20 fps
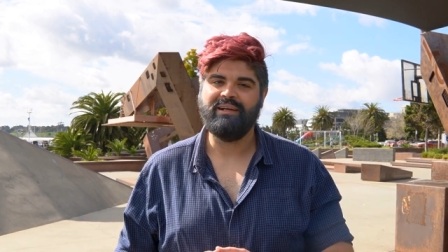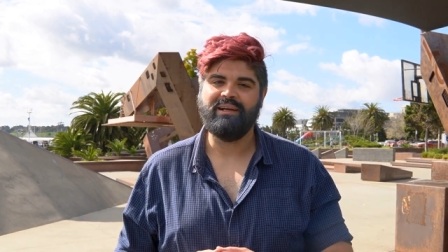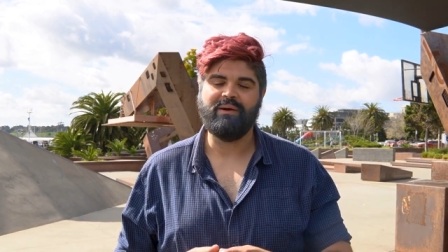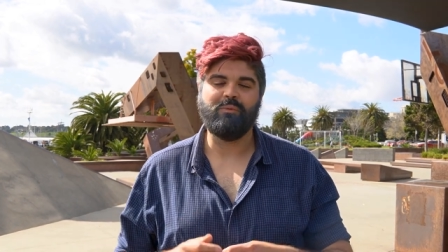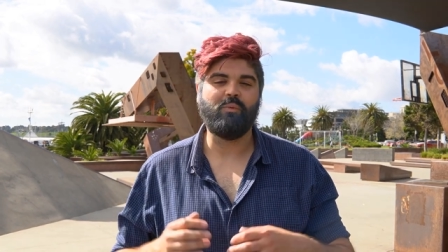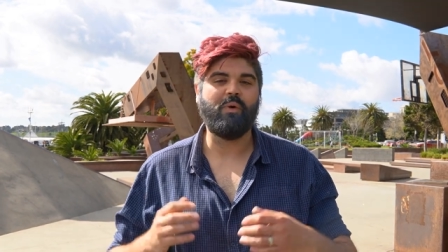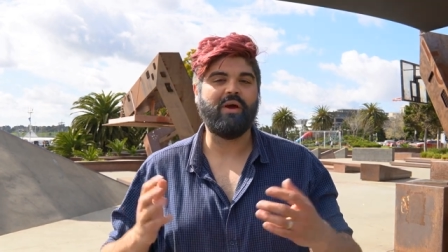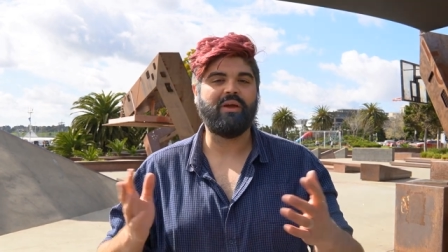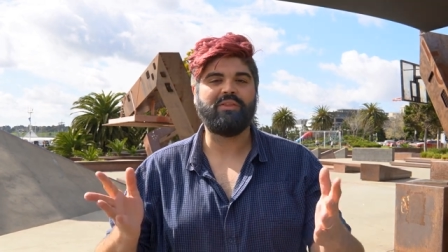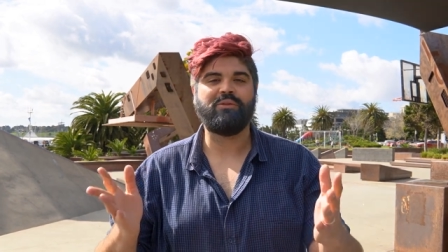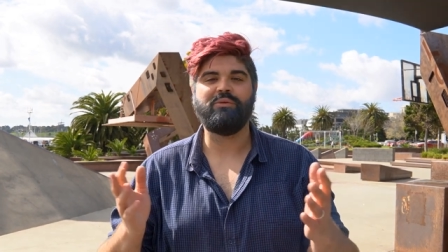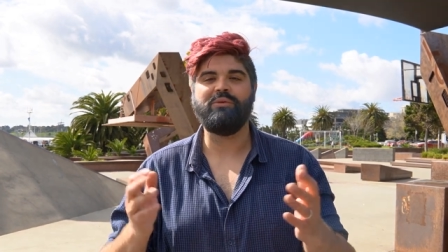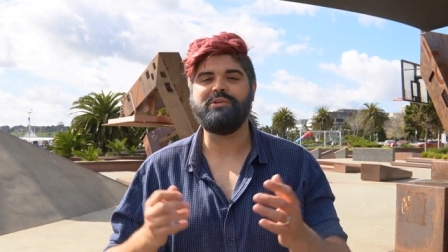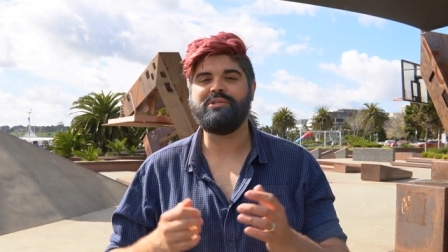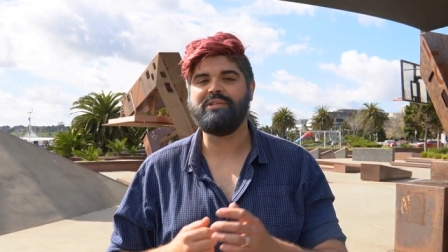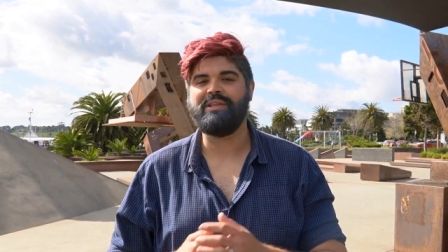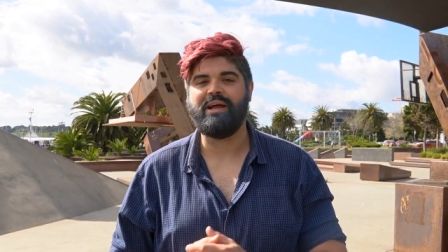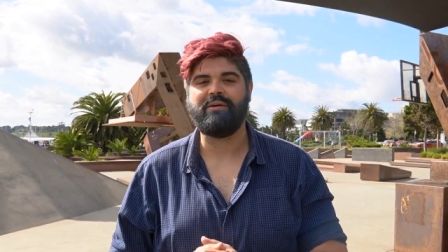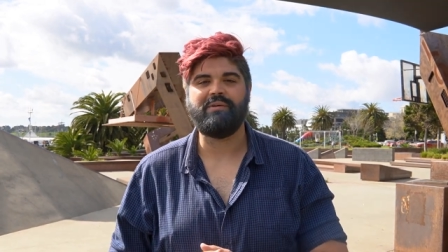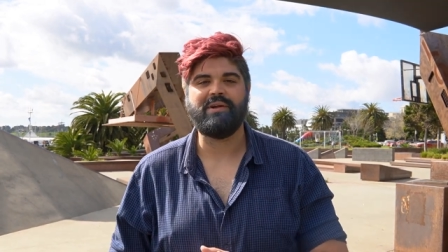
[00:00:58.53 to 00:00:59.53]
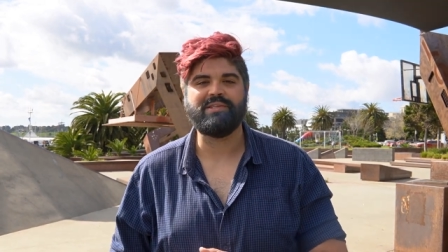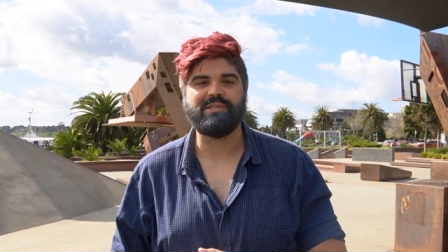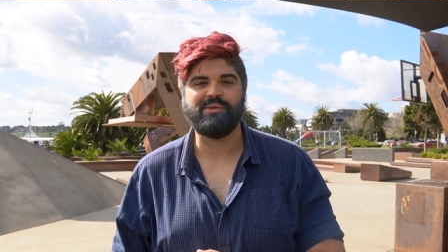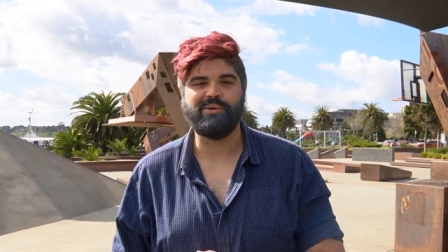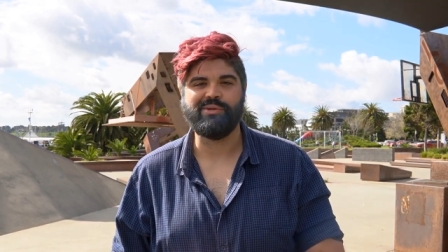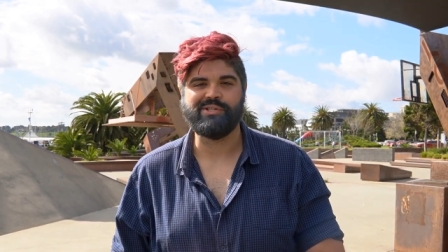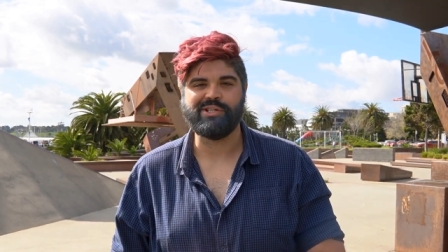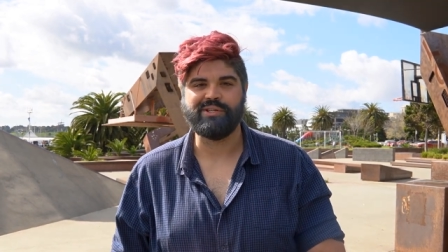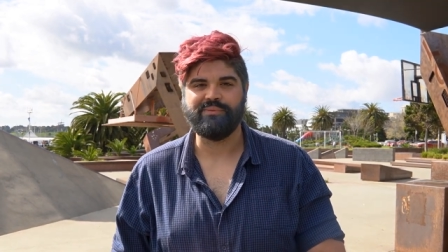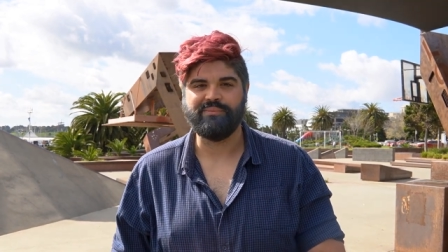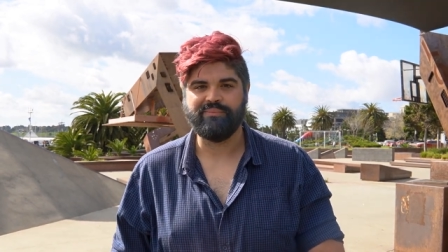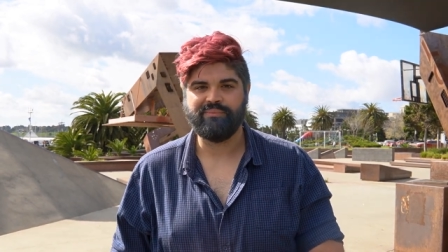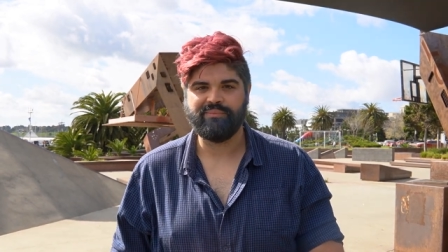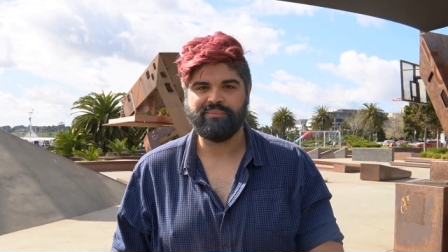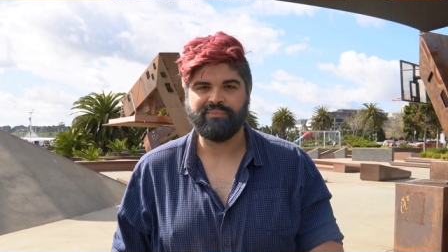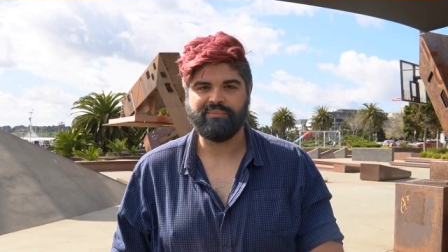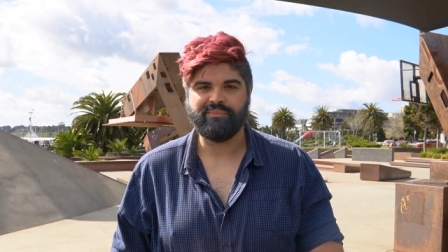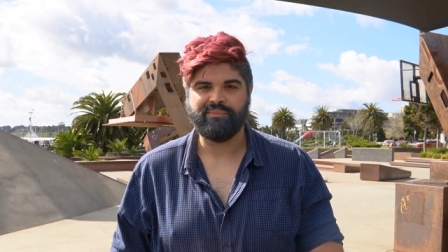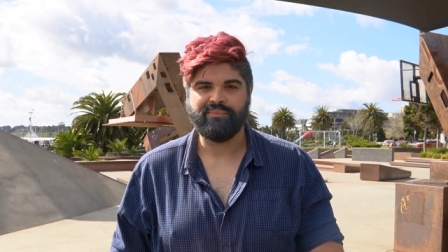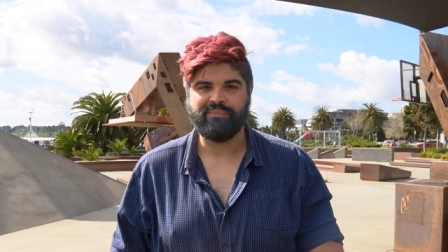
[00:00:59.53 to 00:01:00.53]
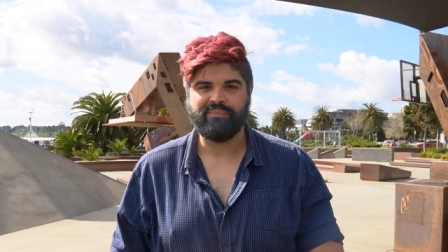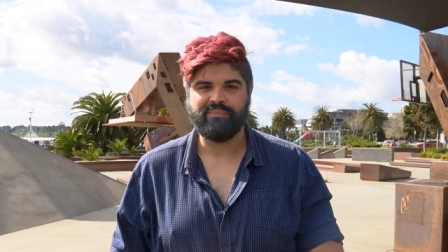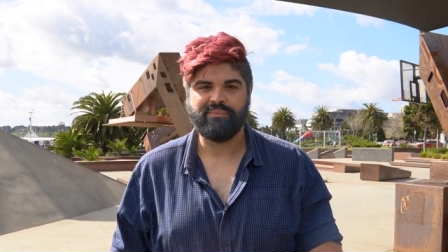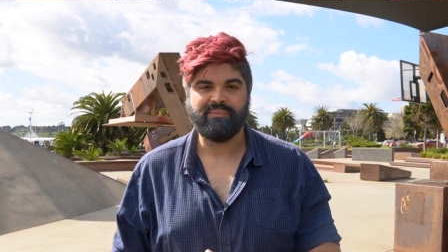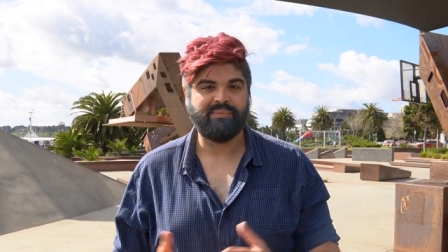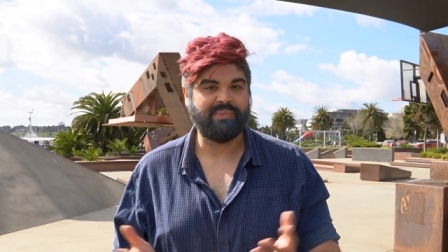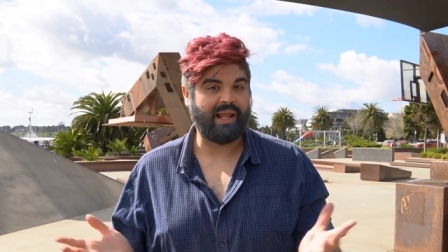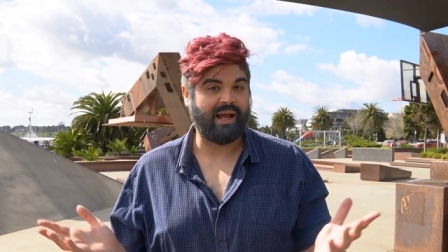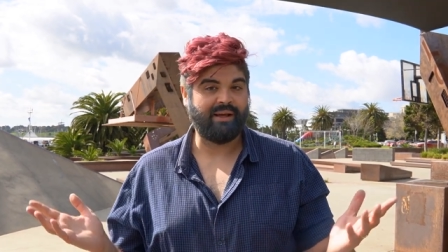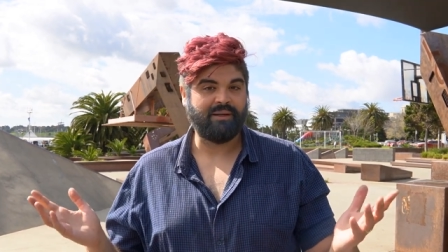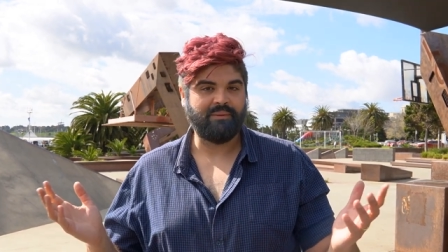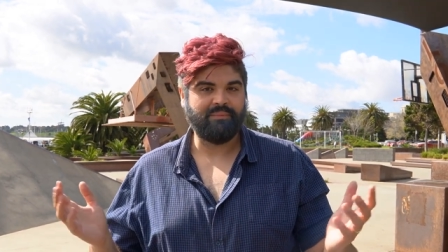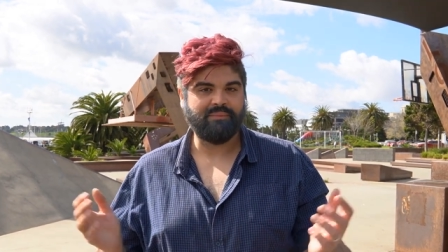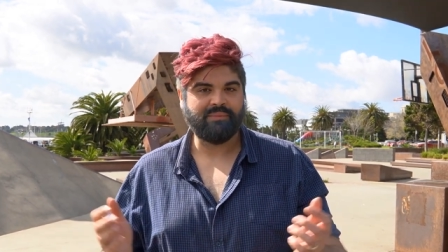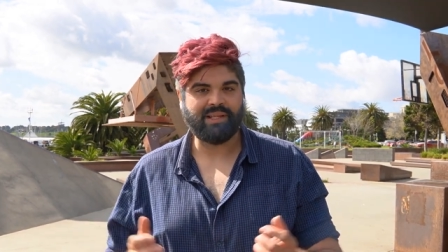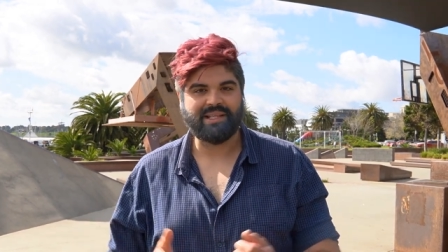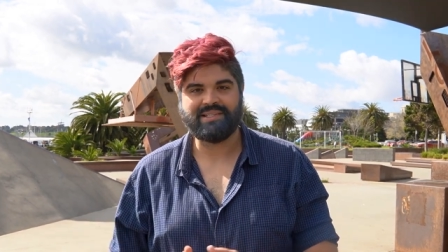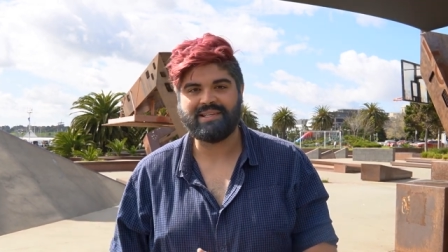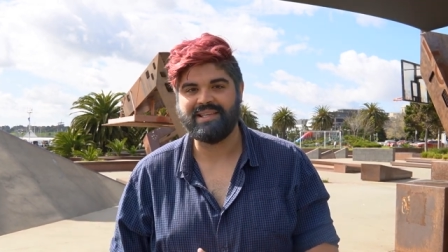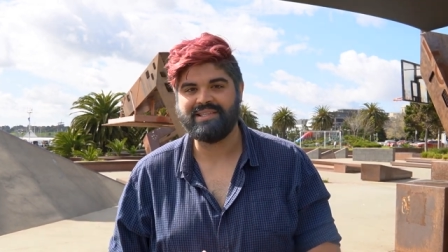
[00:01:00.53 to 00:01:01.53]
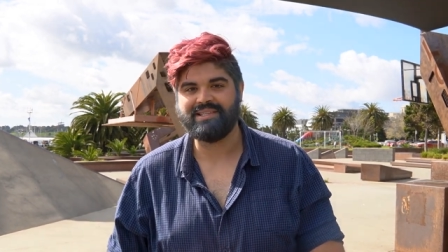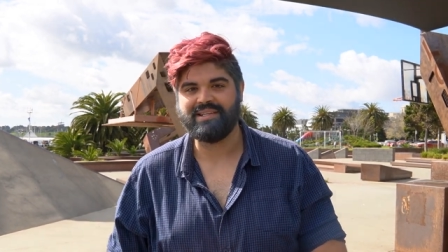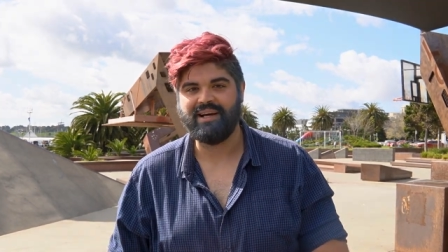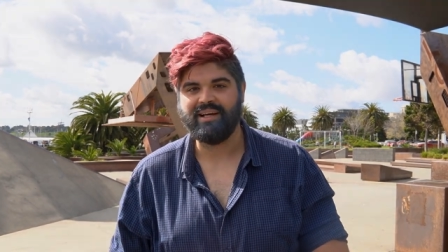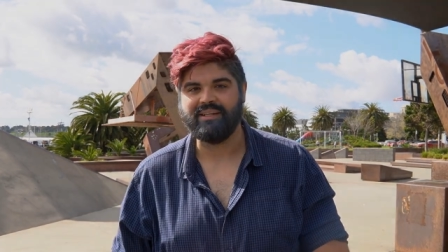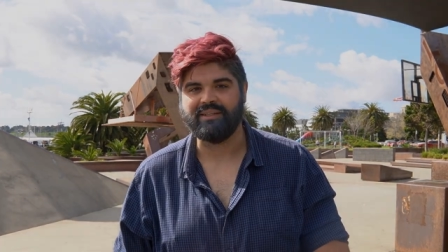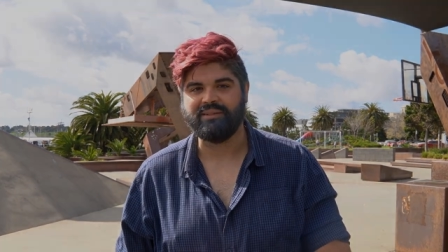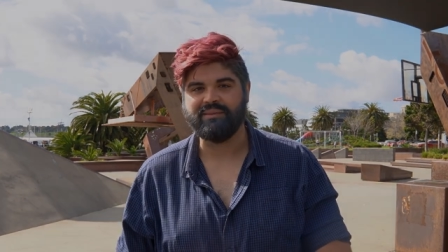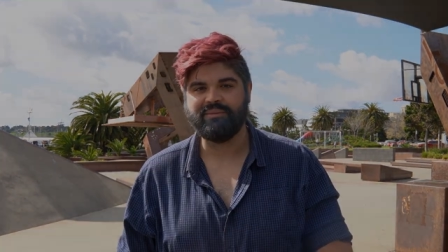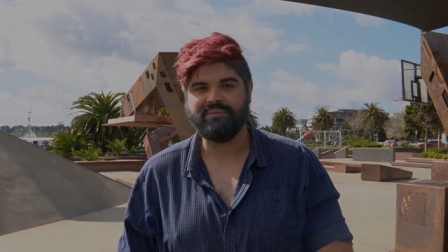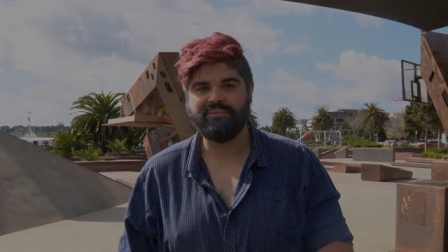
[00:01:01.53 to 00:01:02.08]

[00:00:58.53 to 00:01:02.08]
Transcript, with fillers: and work through to that resolution. Now, let's get started.